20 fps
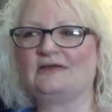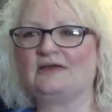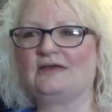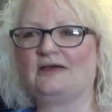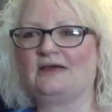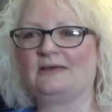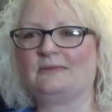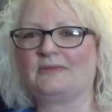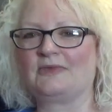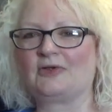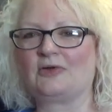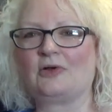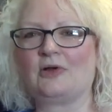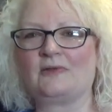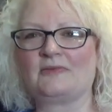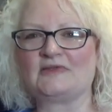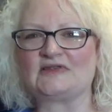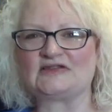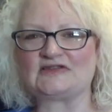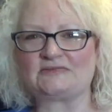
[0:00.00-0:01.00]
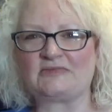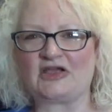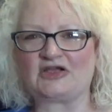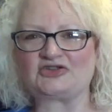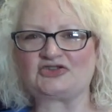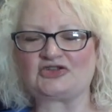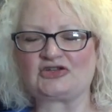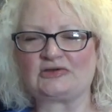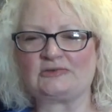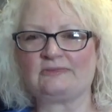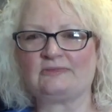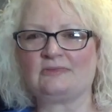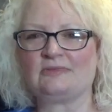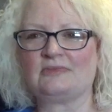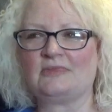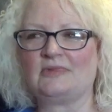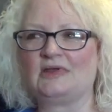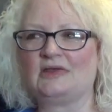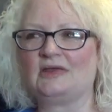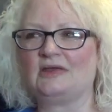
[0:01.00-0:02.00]
Um, they're on the spectrum
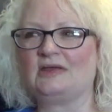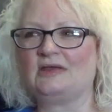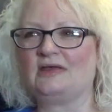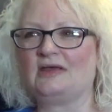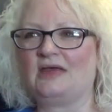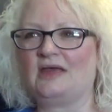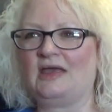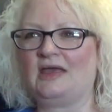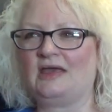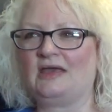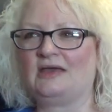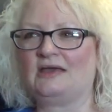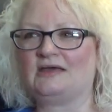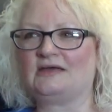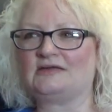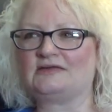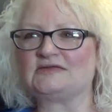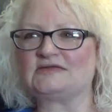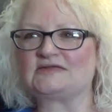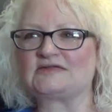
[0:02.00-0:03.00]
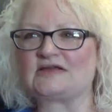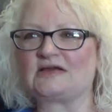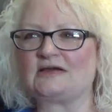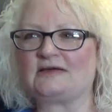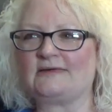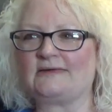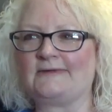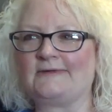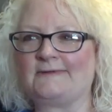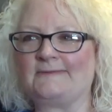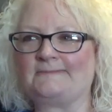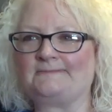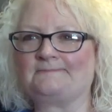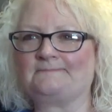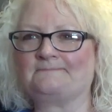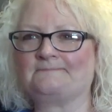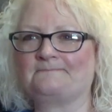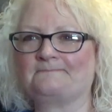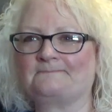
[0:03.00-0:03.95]
and um,